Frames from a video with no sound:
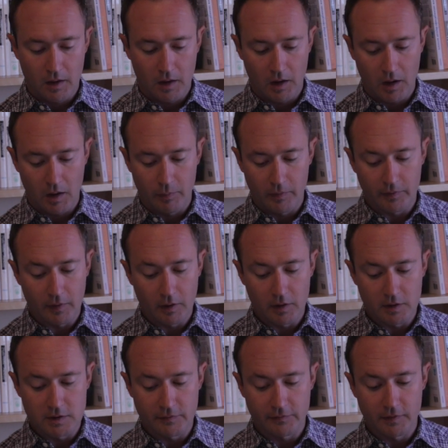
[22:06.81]
but there
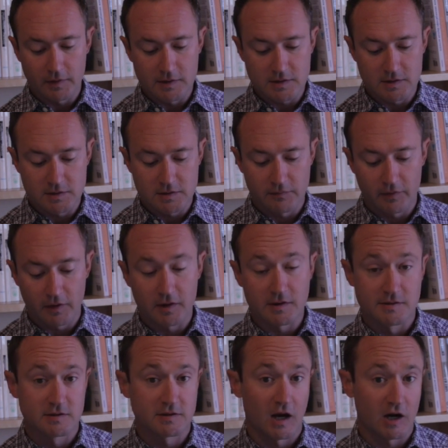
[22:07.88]
are
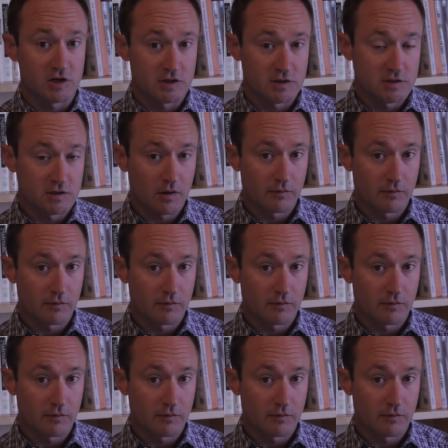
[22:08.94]
various sections